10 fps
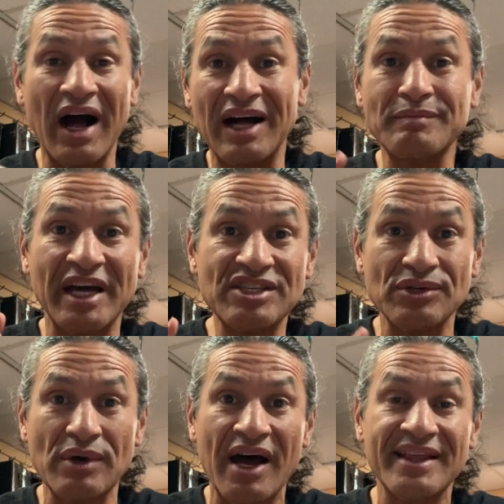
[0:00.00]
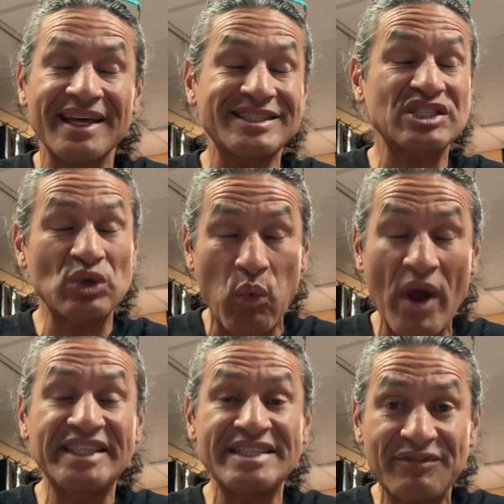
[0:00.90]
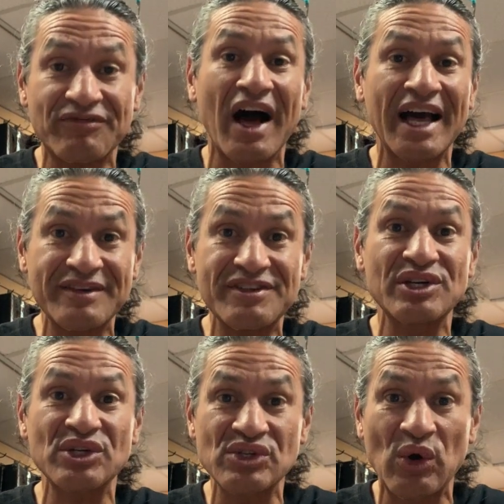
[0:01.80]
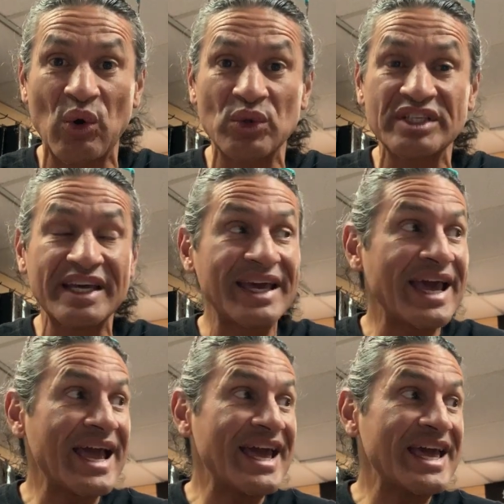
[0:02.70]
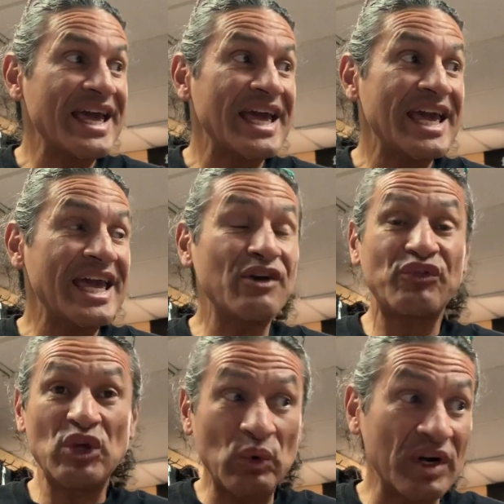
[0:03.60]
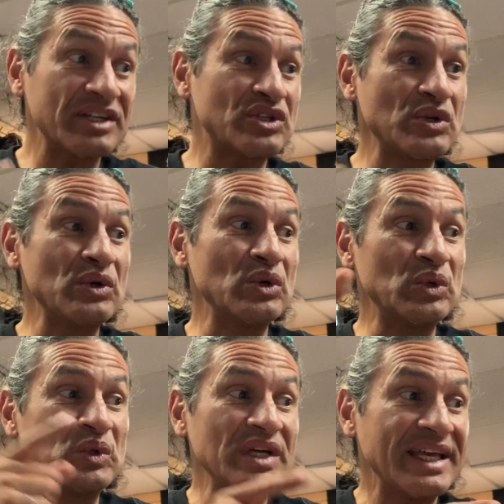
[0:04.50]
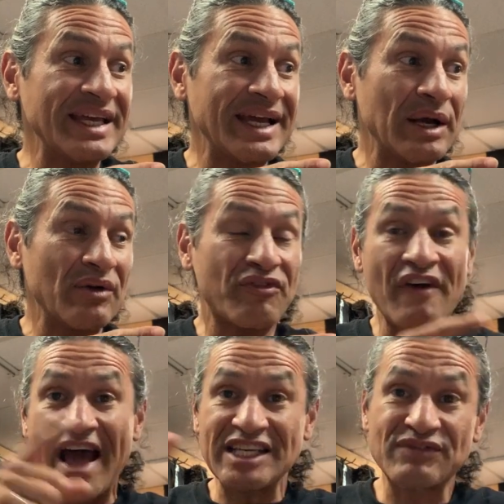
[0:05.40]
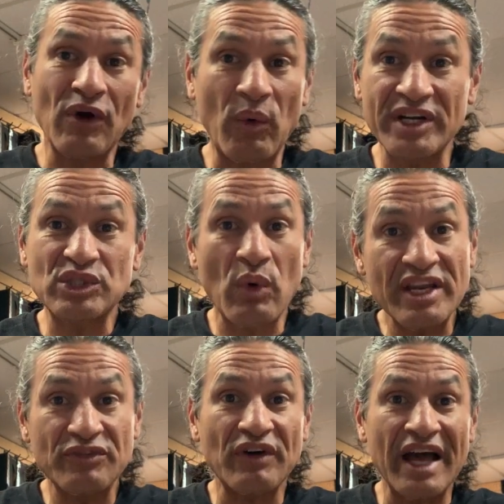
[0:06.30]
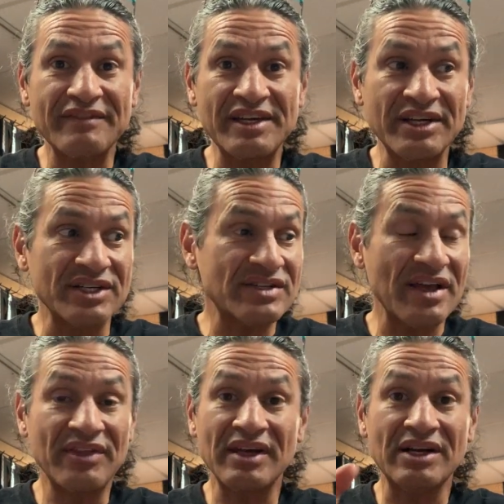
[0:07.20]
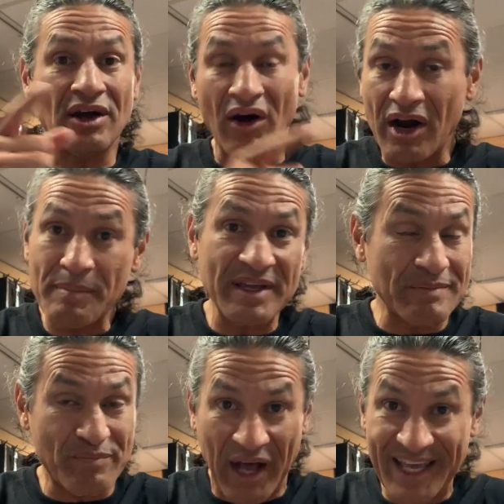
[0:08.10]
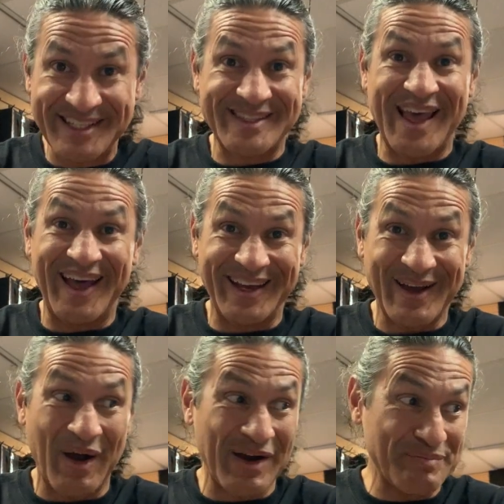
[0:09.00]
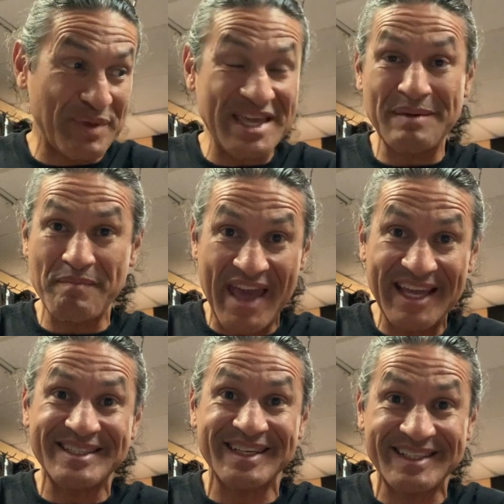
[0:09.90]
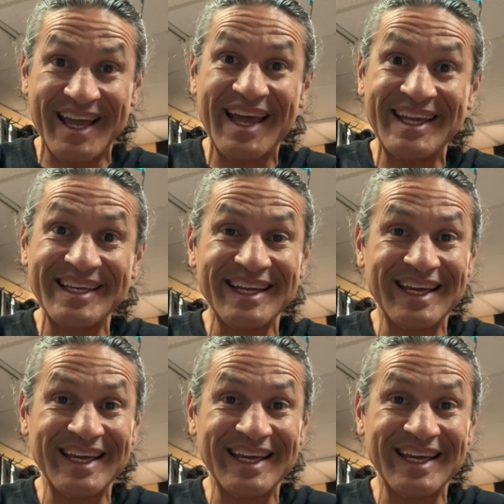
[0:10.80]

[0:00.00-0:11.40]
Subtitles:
on my Cerata that's 25 years old. If you were to fast forward 25 years, the carbon bikes that are being made today,